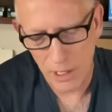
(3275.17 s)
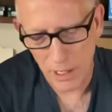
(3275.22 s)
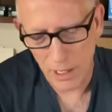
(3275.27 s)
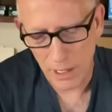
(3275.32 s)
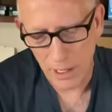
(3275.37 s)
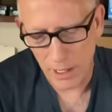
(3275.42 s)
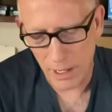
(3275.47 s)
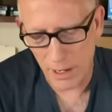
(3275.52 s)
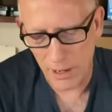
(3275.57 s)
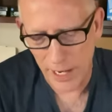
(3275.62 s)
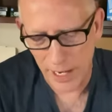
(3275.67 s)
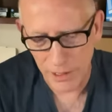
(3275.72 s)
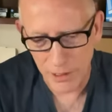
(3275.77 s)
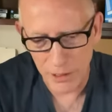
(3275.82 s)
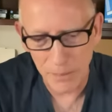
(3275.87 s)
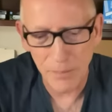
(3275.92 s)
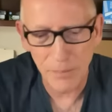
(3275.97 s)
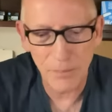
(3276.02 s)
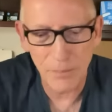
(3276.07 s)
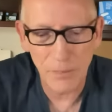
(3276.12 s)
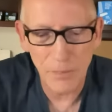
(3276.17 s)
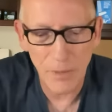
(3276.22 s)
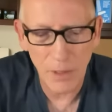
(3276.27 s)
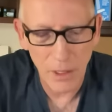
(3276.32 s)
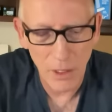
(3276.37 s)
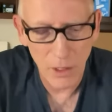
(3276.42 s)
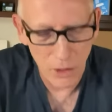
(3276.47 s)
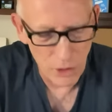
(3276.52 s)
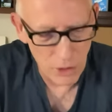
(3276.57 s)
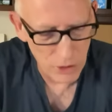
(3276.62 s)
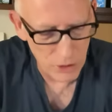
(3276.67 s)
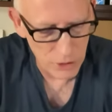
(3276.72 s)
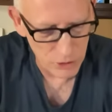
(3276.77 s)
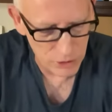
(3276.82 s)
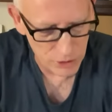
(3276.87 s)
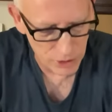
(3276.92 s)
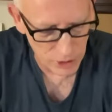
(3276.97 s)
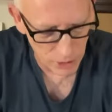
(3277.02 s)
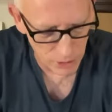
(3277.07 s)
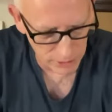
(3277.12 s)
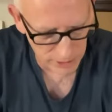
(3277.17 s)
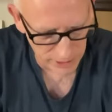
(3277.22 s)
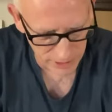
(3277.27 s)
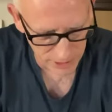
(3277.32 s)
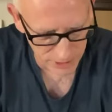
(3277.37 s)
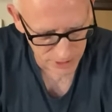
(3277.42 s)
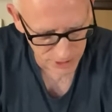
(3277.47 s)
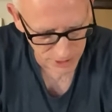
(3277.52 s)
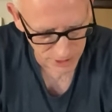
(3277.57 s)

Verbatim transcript: All right. So, ladies and